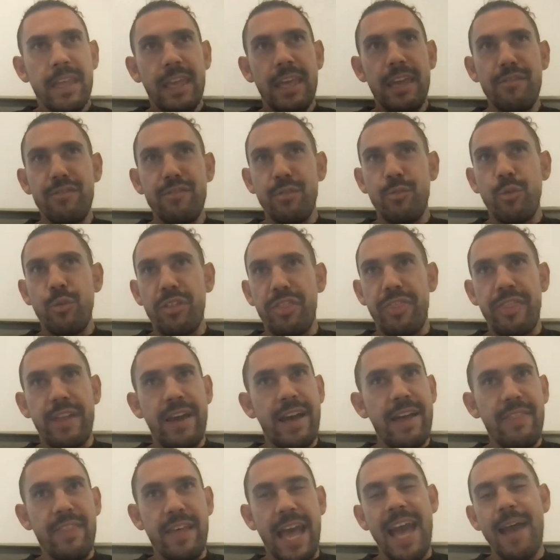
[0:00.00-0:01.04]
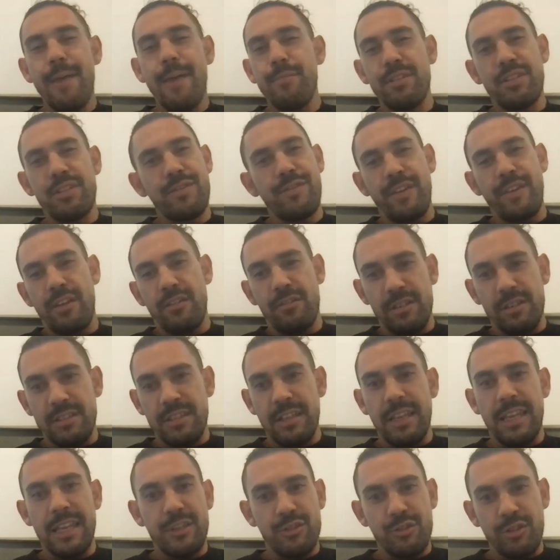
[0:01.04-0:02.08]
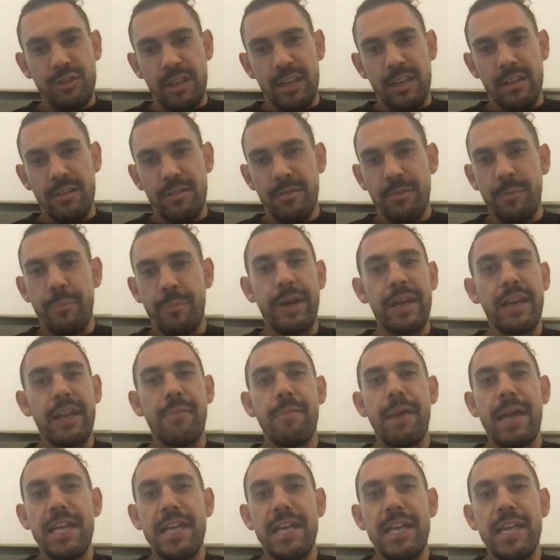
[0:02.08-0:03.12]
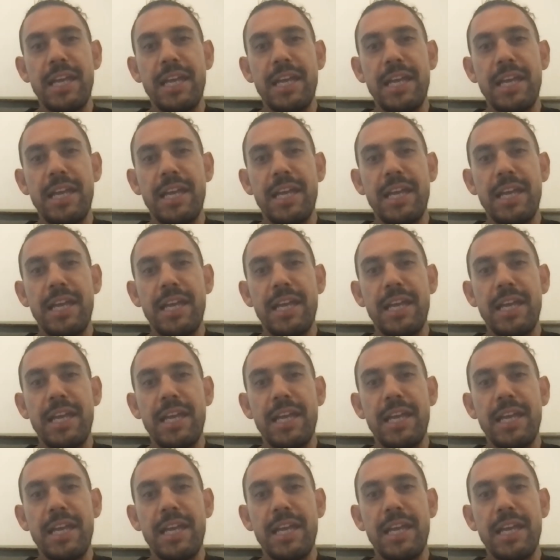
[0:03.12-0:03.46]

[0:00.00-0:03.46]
even with that, the atmosphere is electric. But imagine it